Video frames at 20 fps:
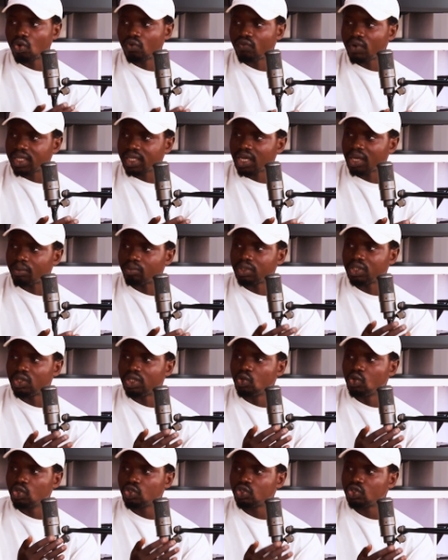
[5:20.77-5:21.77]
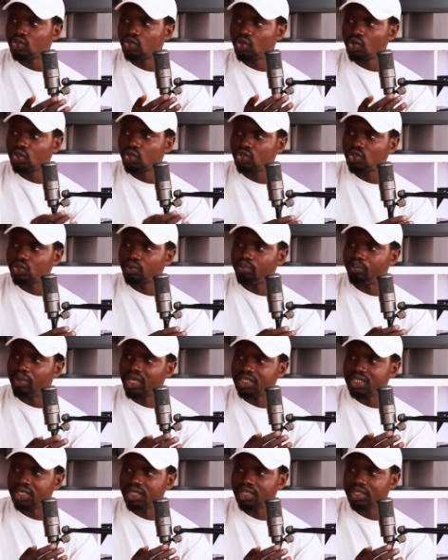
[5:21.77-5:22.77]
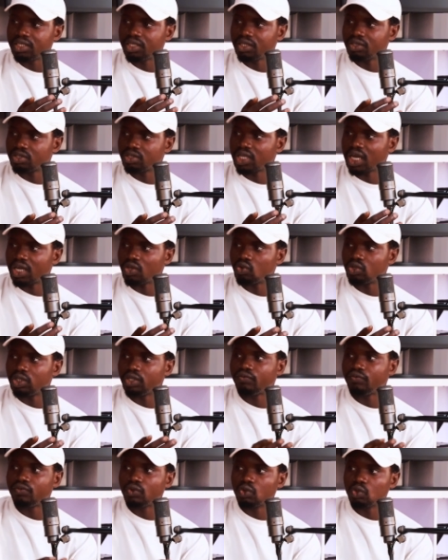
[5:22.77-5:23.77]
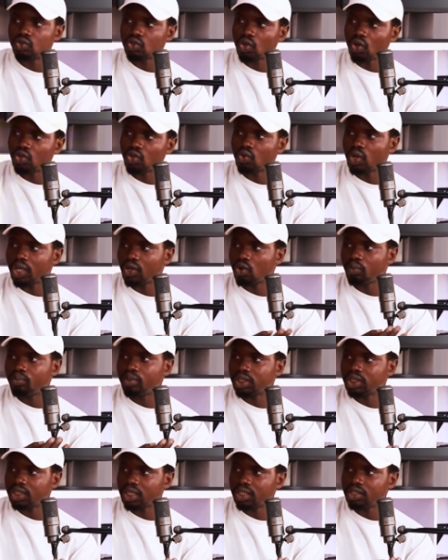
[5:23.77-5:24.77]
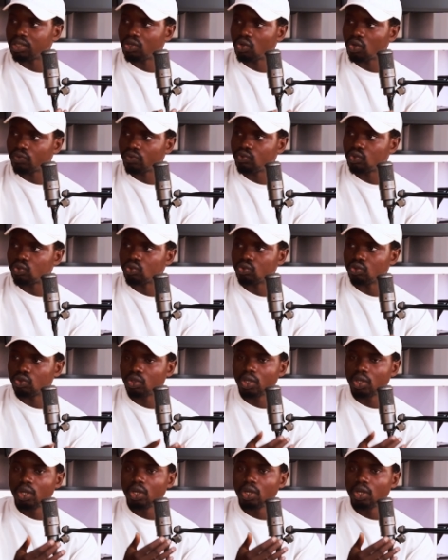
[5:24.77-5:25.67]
over time, those basic skills that you refuse or you are not patient enough to,